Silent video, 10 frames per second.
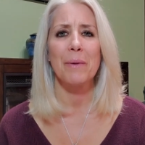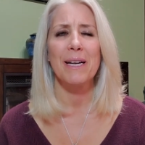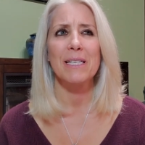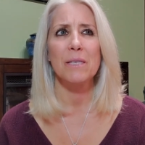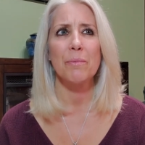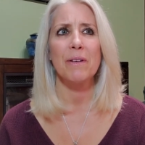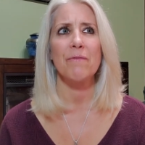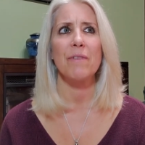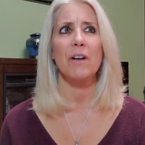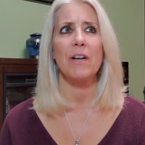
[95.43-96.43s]
But it's been
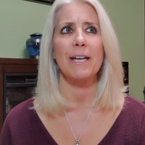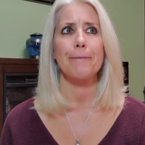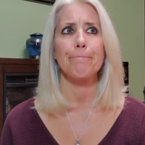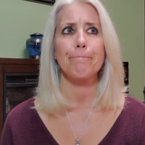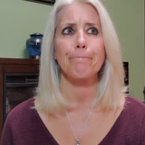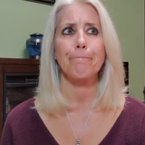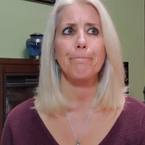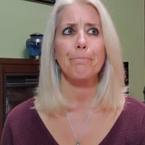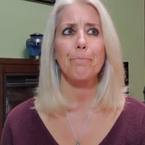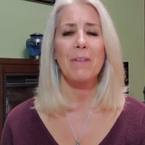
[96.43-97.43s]
very,
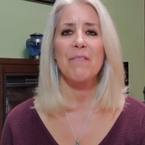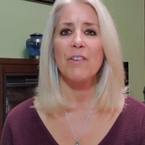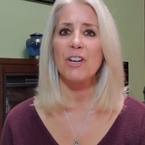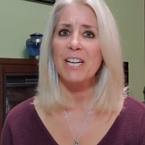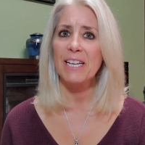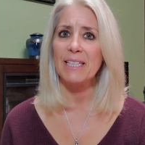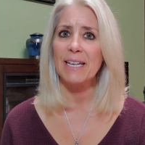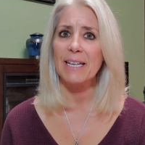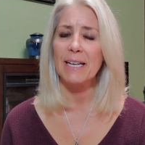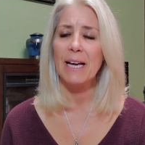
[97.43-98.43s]
very
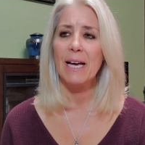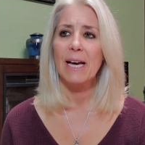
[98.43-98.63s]
healing.